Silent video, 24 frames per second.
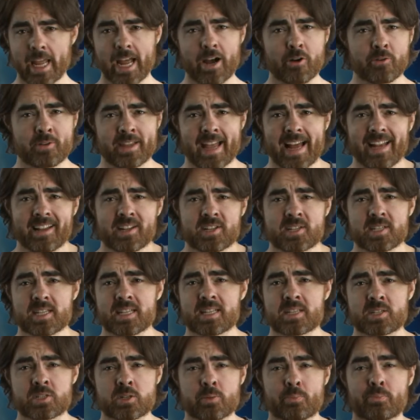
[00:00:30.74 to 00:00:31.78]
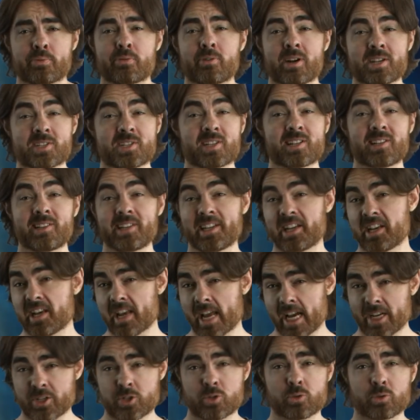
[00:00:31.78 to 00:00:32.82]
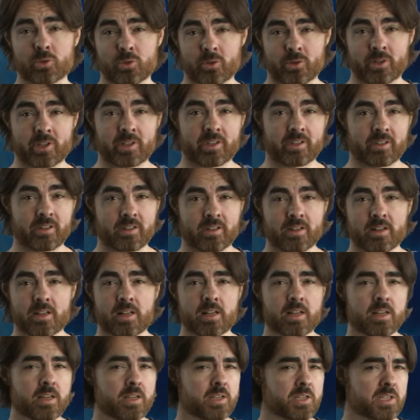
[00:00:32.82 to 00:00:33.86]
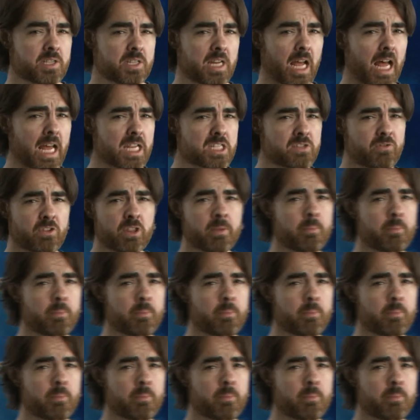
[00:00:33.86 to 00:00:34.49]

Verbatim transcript: Our galaxy is depressingly natural looking. Stars, for